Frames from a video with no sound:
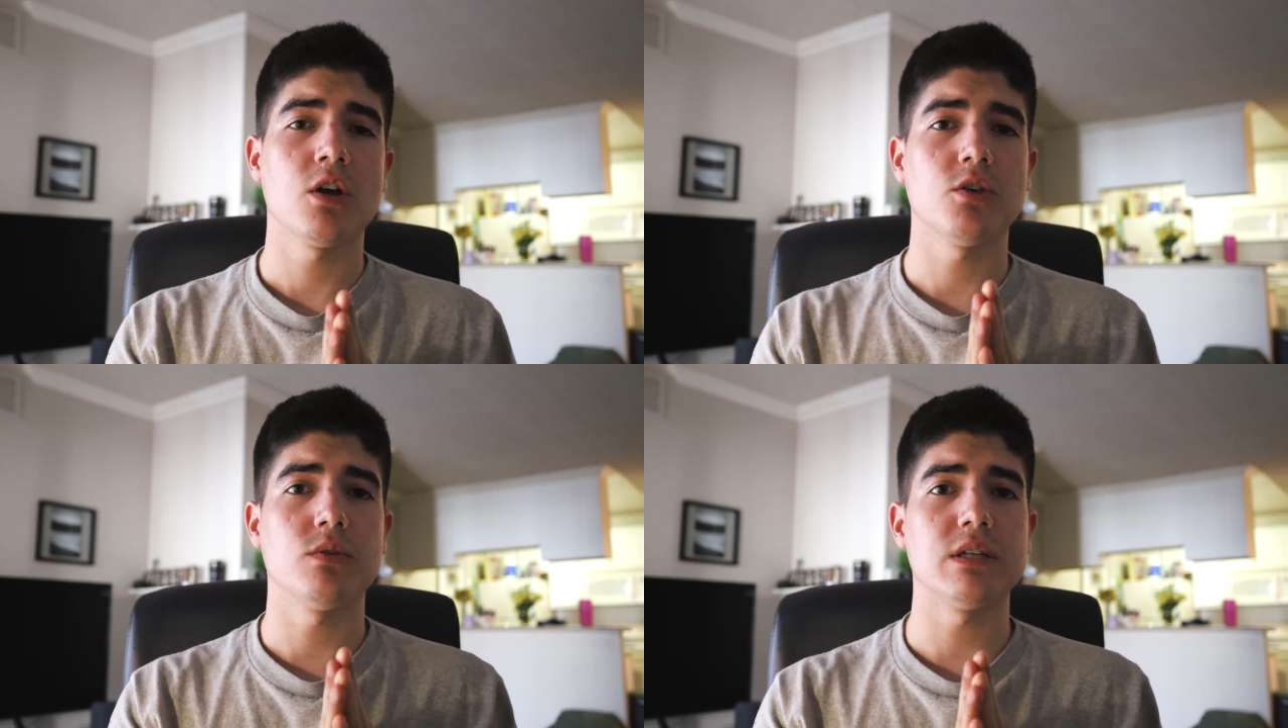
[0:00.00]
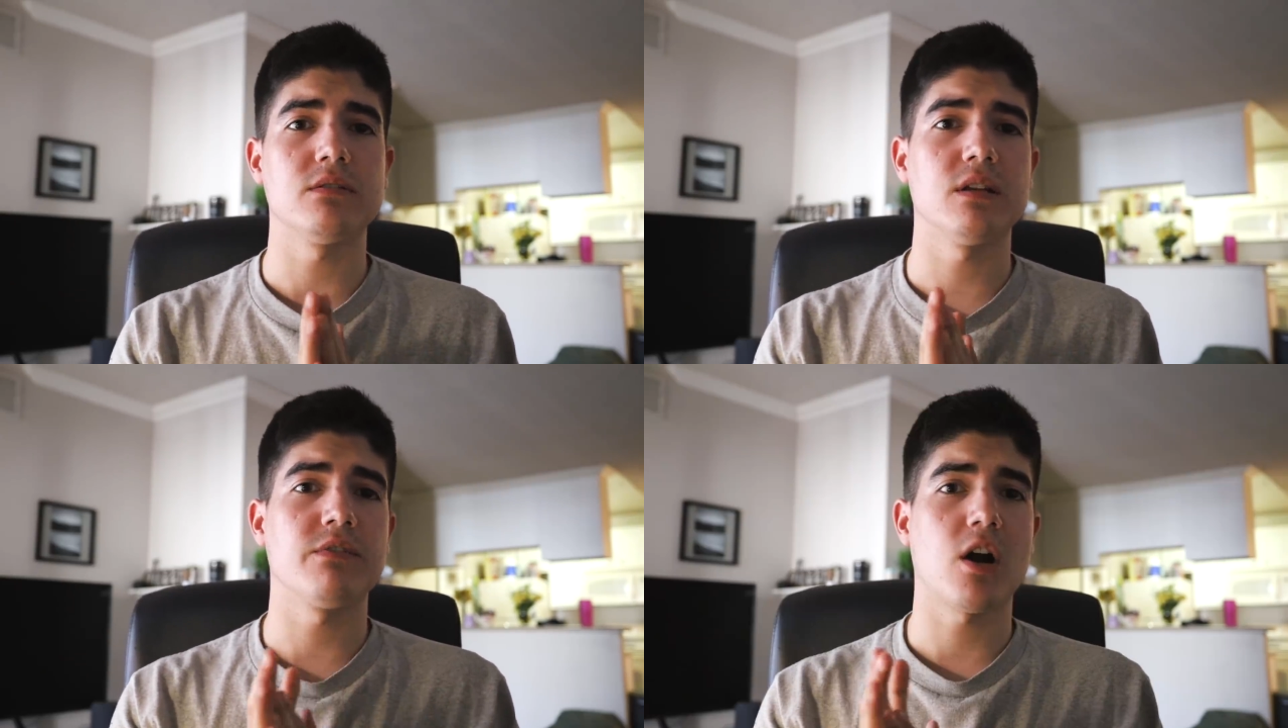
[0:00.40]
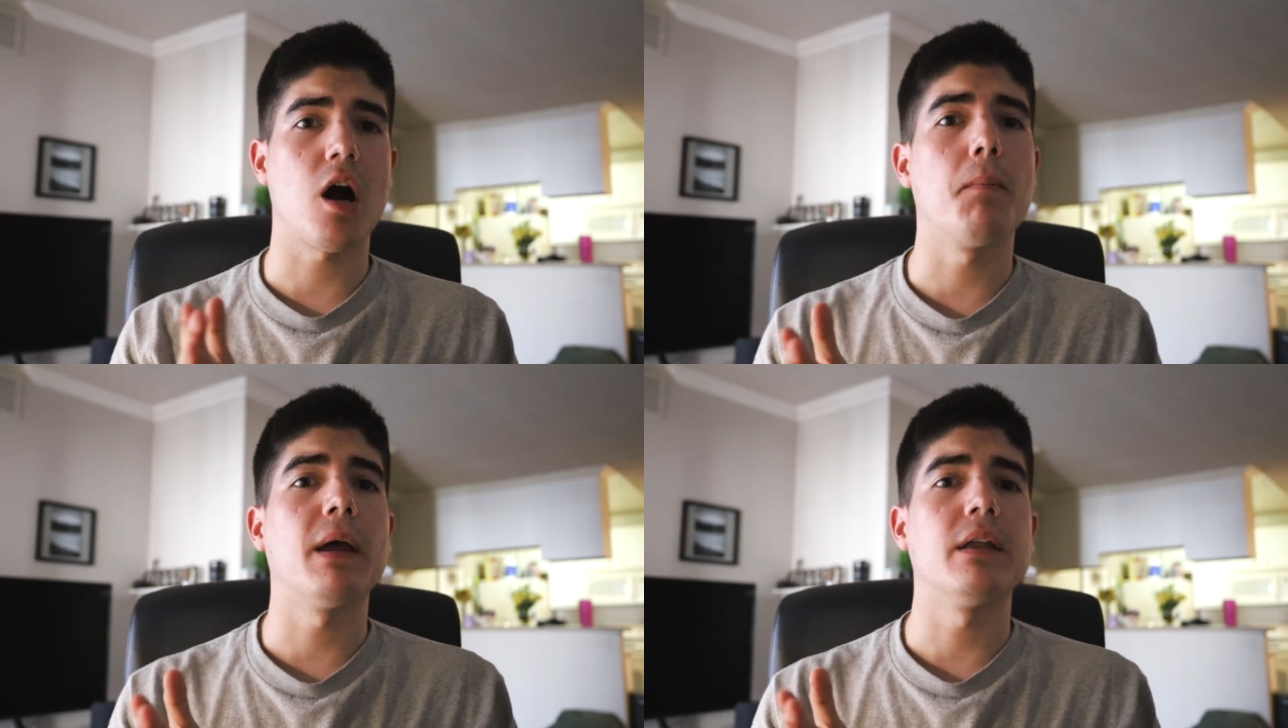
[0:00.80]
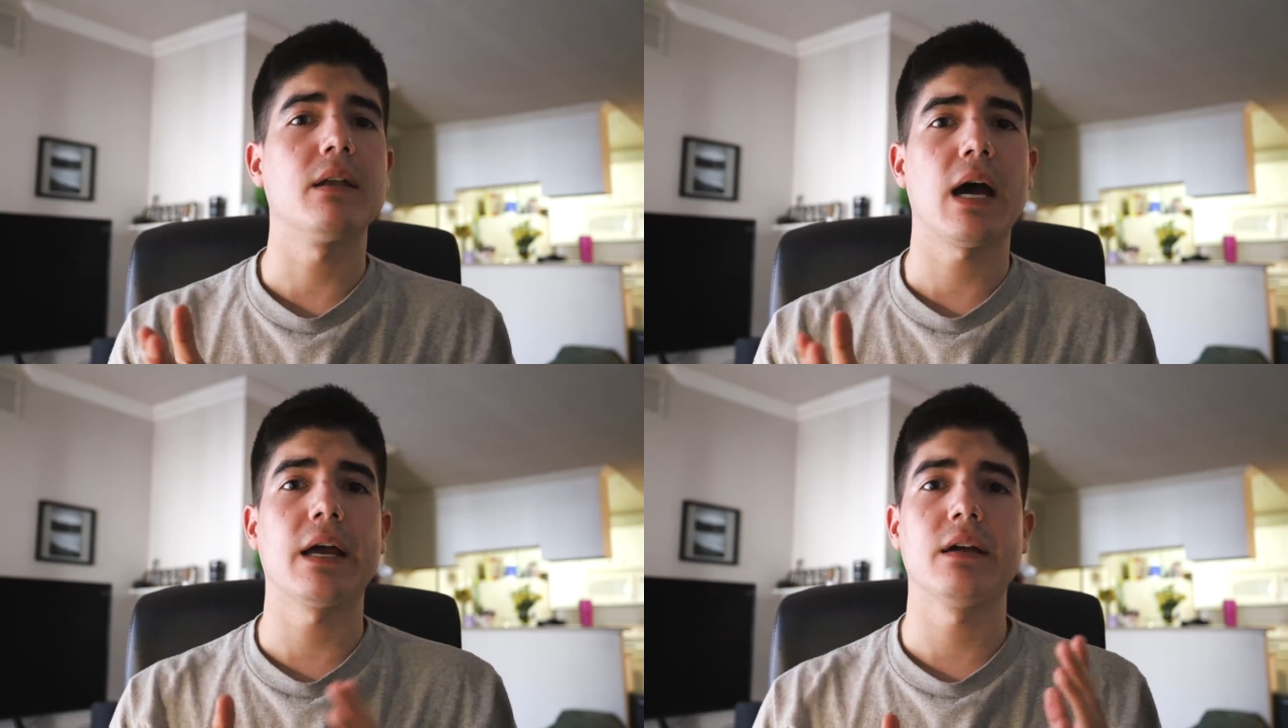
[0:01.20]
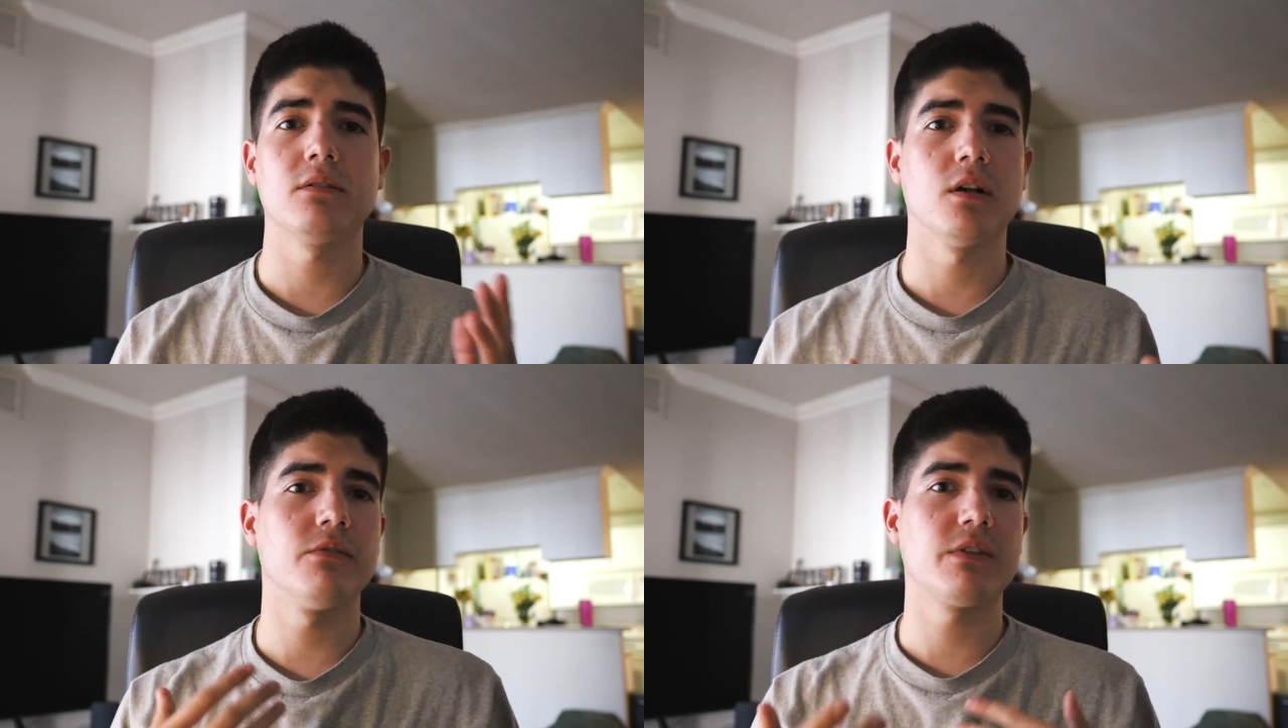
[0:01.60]
you need to leave a comment. I
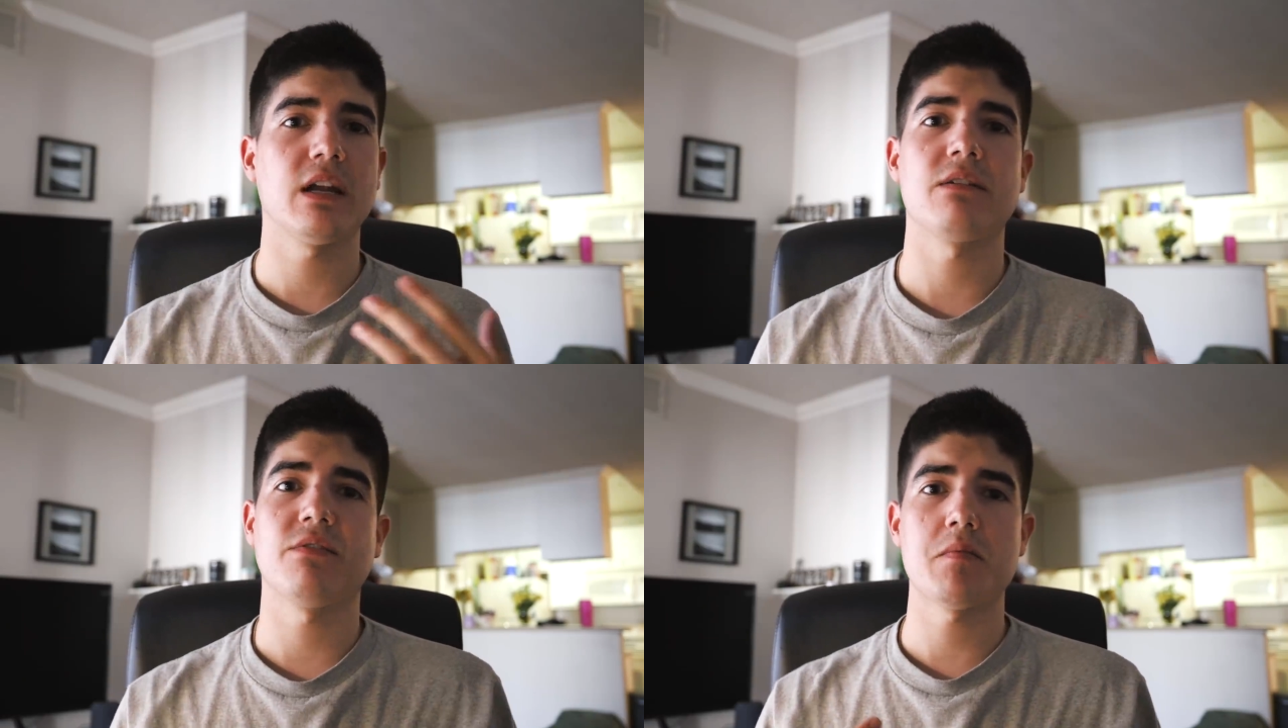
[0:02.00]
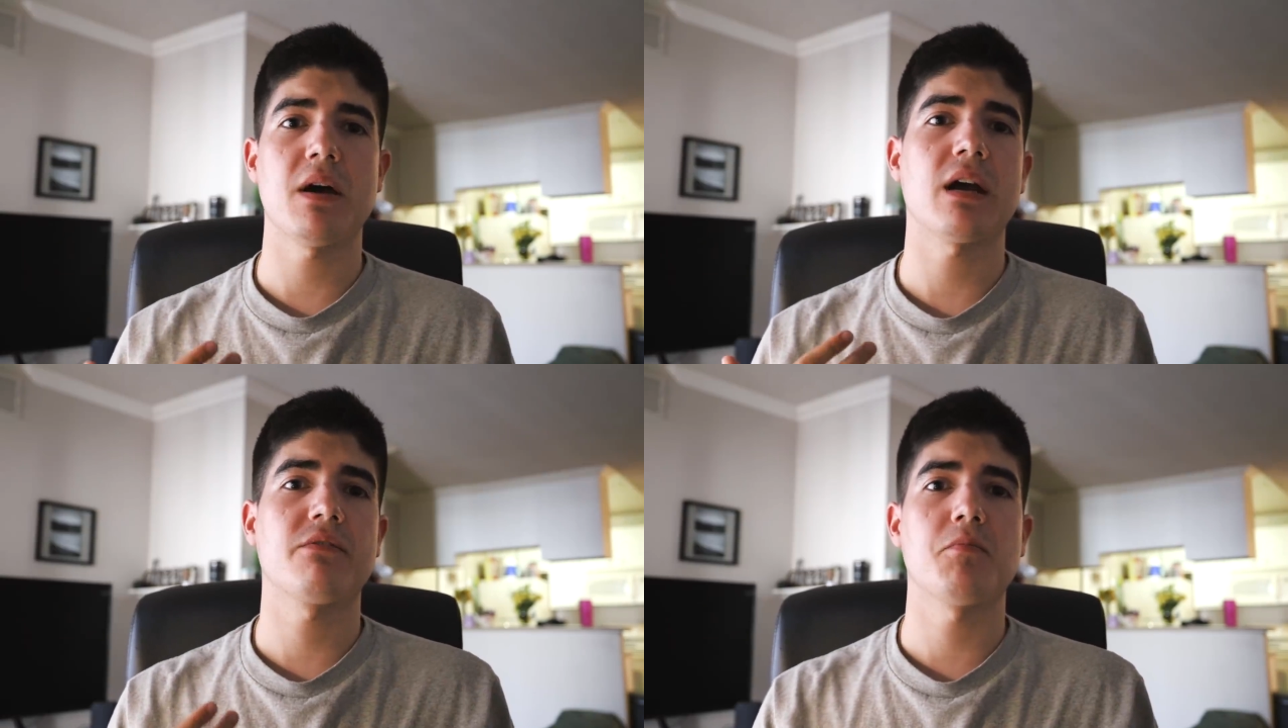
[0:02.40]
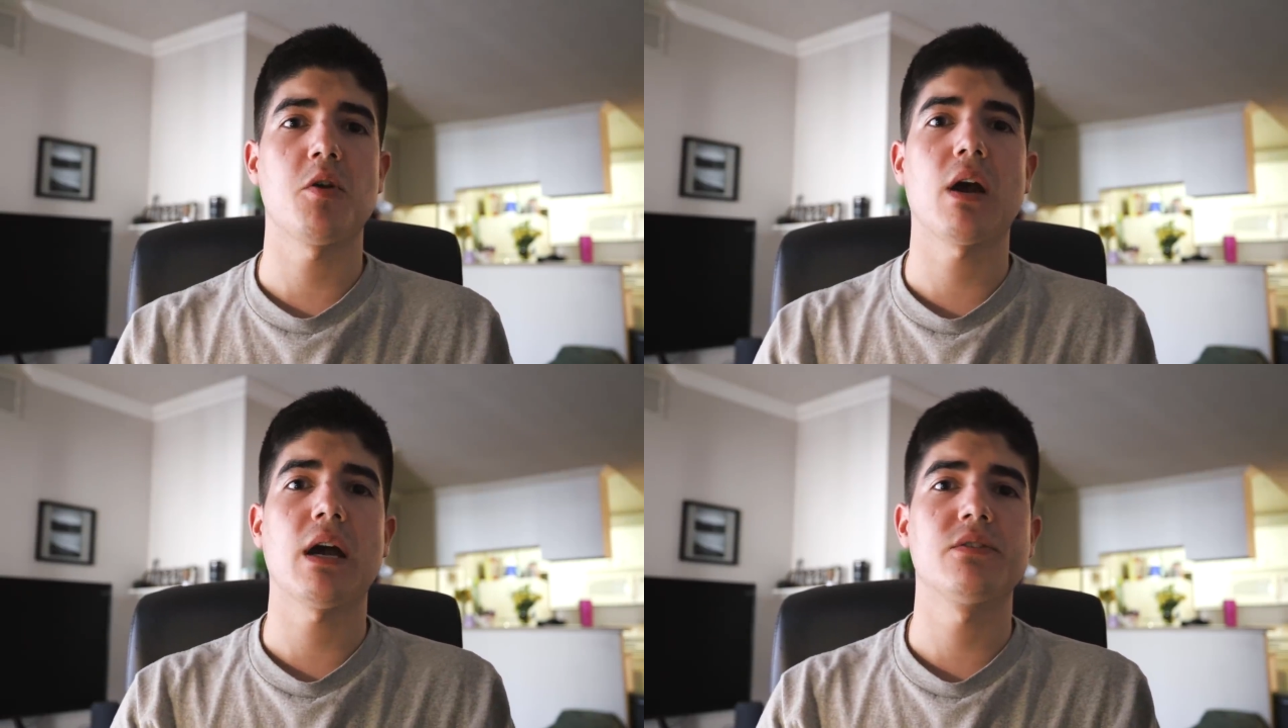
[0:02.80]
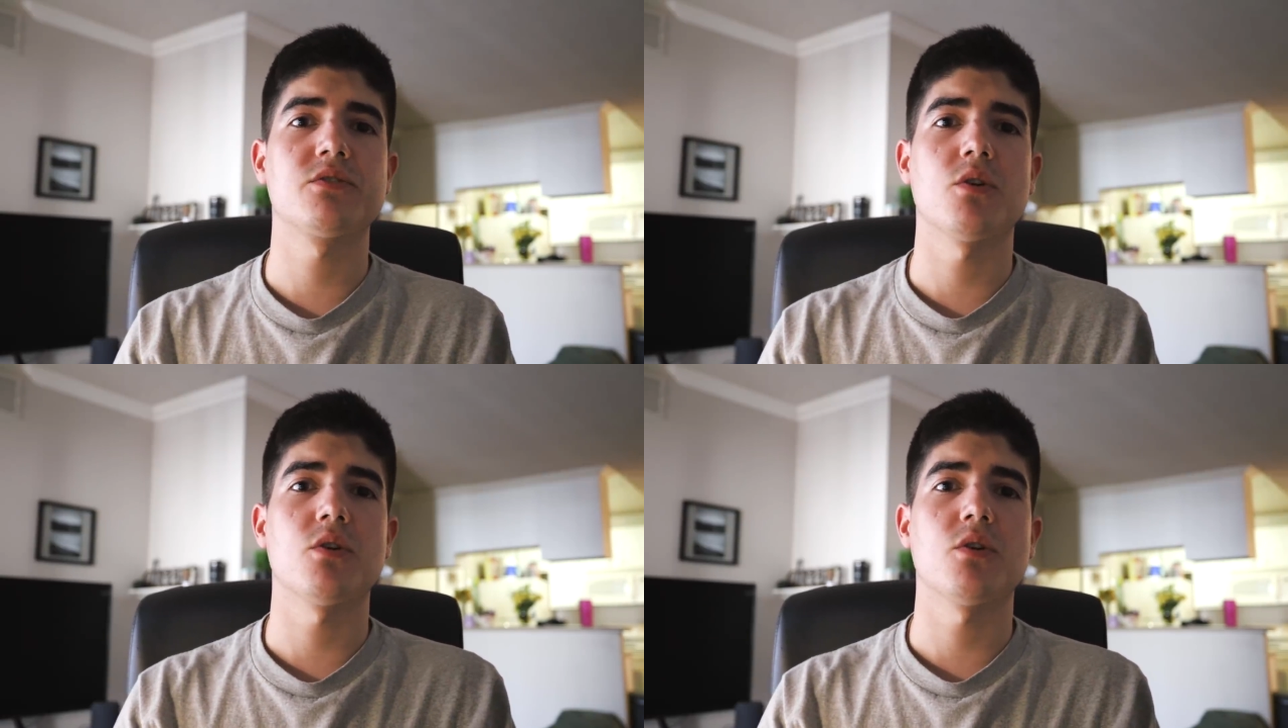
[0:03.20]
love getting feedback from you guys,